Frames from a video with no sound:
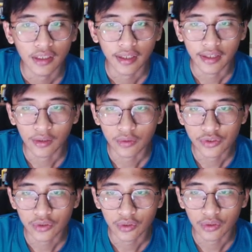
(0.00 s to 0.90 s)
and
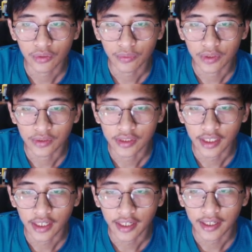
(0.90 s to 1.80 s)
also you
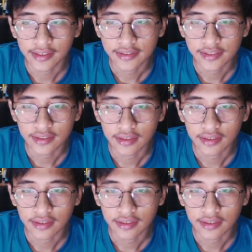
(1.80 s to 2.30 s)
got